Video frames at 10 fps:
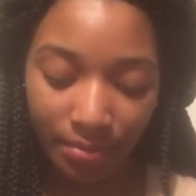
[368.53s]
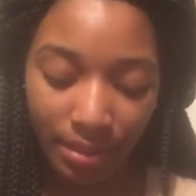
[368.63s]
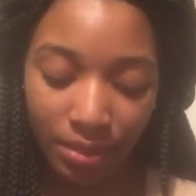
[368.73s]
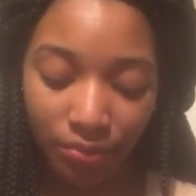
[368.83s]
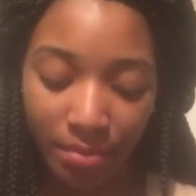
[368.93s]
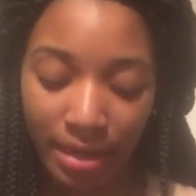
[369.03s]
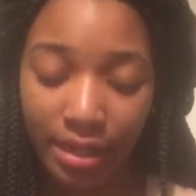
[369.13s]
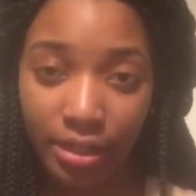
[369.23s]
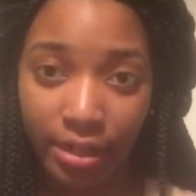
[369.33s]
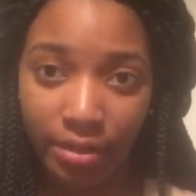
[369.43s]
was from
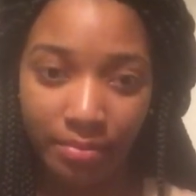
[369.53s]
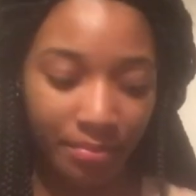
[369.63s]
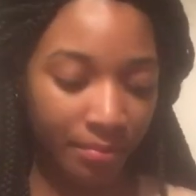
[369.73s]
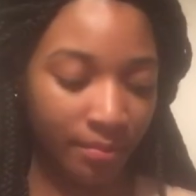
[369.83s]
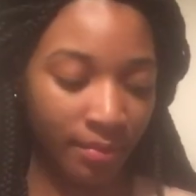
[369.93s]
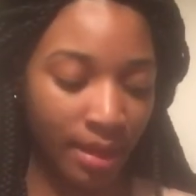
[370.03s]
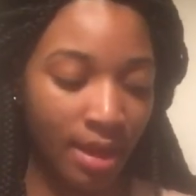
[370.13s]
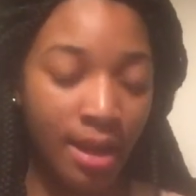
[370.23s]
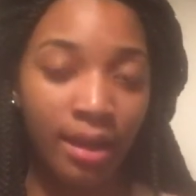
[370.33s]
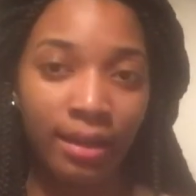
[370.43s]
H and M.
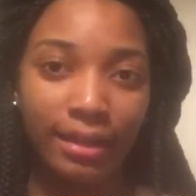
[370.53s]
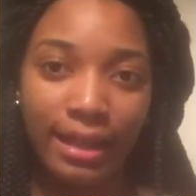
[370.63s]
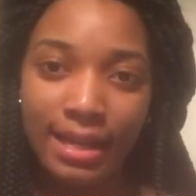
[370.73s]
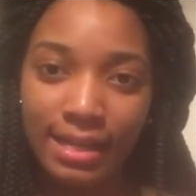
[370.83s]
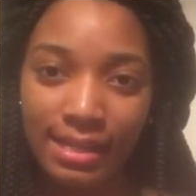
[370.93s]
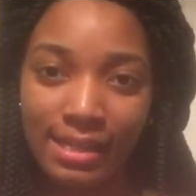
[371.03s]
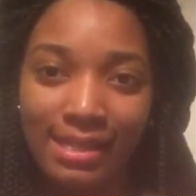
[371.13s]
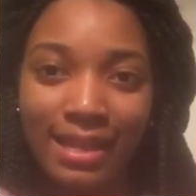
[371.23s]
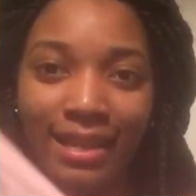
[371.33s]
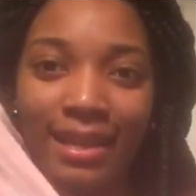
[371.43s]
This,